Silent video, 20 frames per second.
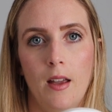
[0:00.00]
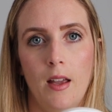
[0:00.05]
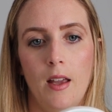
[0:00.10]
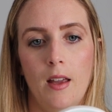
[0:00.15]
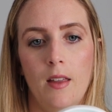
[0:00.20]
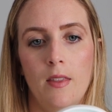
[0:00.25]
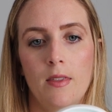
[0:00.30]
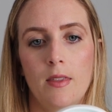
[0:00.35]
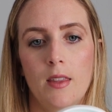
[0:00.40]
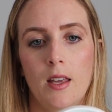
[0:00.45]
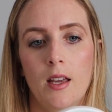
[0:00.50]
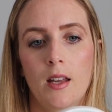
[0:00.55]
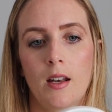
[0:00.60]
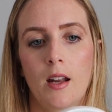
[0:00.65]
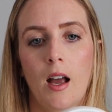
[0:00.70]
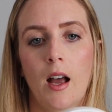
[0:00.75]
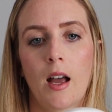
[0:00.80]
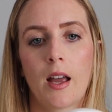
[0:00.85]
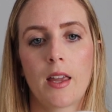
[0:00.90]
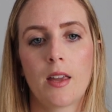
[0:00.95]
And then
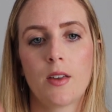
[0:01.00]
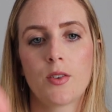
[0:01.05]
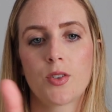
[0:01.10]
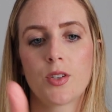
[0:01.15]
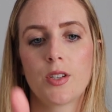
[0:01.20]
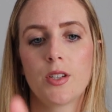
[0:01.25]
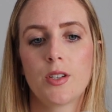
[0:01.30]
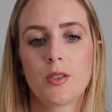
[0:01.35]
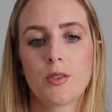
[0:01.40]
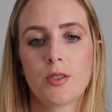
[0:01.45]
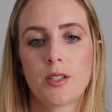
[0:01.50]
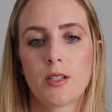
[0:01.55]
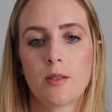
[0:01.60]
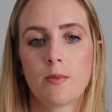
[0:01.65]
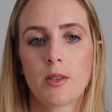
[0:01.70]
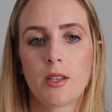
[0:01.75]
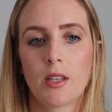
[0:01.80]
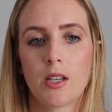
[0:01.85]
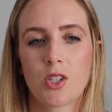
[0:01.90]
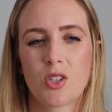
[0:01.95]
I usually do
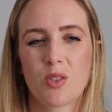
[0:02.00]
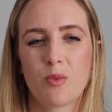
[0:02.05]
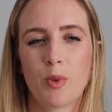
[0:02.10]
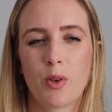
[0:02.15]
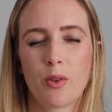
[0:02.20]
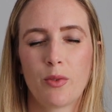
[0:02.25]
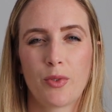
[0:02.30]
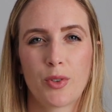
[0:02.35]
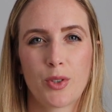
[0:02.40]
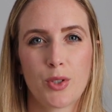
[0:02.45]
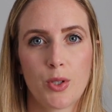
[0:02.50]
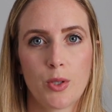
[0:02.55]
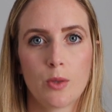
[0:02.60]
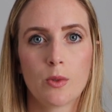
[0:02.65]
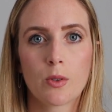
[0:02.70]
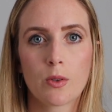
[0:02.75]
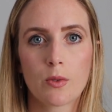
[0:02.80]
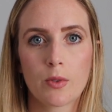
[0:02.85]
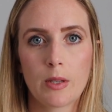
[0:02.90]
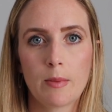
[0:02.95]
stimulation mode for 2
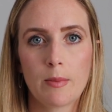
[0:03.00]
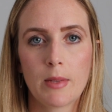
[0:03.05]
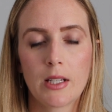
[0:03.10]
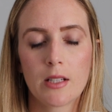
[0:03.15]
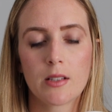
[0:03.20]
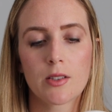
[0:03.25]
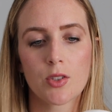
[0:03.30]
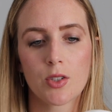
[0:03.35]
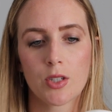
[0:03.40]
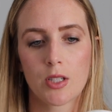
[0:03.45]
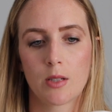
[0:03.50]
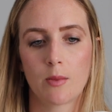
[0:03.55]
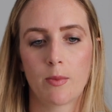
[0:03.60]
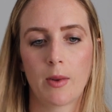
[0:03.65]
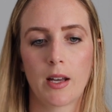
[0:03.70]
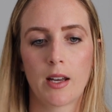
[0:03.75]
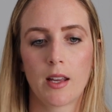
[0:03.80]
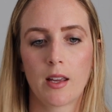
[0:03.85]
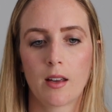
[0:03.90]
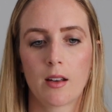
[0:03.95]
to 3 minutes, just
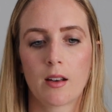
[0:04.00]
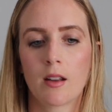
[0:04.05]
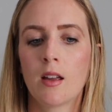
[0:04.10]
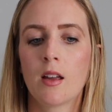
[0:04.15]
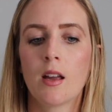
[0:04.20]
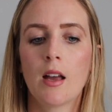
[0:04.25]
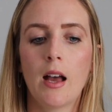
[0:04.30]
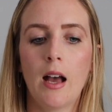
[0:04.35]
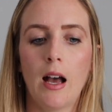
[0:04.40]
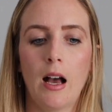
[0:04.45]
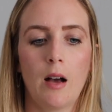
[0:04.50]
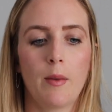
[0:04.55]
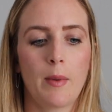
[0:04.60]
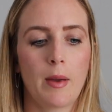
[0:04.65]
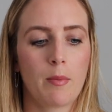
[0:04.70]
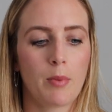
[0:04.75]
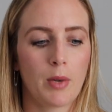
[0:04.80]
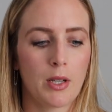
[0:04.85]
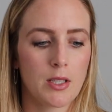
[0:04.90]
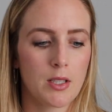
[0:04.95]
depending on how my
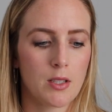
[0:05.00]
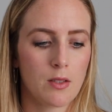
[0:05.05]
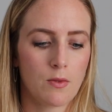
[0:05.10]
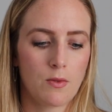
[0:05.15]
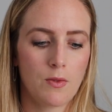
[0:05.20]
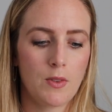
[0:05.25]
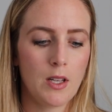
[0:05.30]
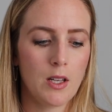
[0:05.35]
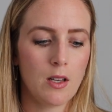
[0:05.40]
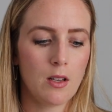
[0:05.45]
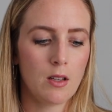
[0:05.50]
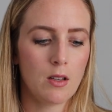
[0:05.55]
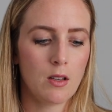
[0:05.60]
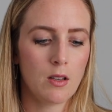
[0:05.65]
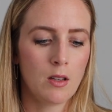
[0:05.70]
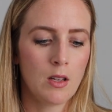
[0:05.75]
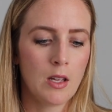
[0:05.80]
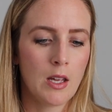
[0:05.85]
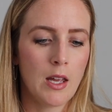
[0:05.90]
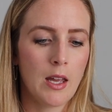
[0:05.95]
breasts
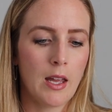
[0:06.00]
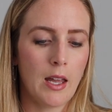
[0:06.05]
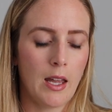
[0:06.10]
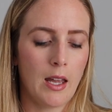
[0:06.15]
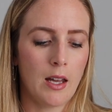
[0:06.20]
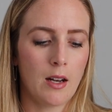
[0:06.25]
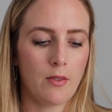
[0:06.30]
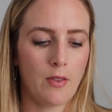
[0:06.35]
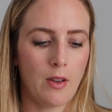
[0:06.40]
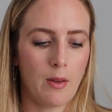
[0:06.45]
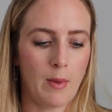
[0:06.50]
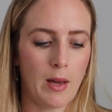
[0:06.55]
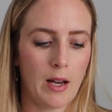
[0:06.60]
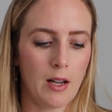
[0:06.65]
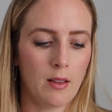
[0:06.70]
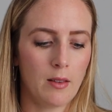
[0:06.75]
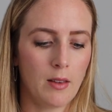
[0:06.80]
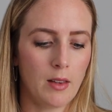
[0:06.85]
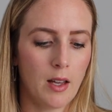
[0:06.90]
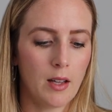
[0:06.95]
feel and if I'm
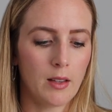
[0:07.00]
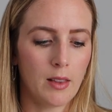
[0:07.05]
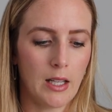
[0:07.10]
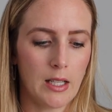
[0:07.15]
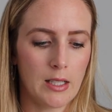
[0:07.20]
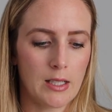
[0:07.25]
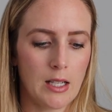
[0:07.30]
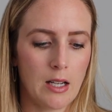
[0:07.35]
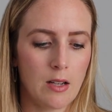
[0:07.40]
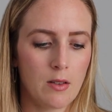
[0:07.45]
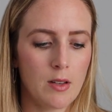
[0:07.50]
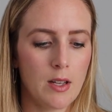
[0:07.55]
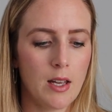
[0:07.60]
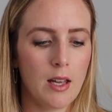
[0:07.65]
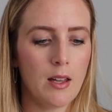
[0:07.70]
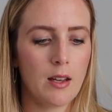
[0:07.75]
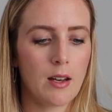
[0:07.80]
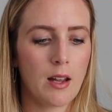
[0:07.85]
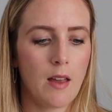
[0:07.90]
at a letdown yet.